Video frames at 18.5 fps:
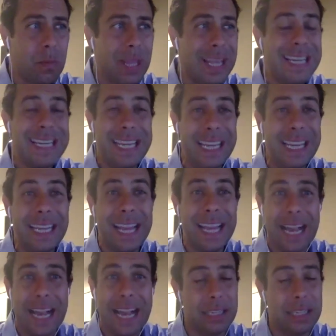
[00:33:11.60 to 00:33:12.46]
needing
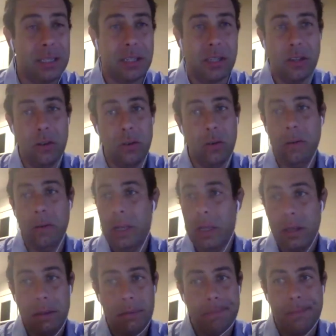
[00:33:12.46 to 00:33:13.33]
access to.
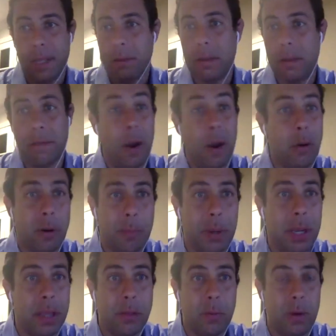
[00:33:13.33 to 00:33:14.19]
If I were to
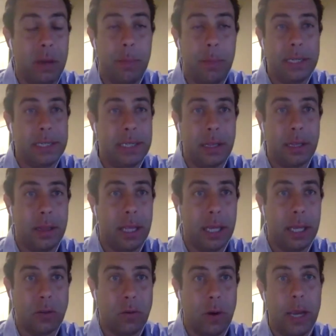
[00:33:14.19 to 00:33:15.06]
pick three basic
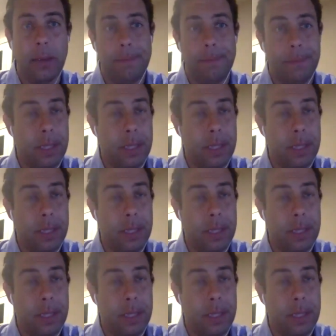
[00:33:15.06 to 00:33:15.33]
things, right?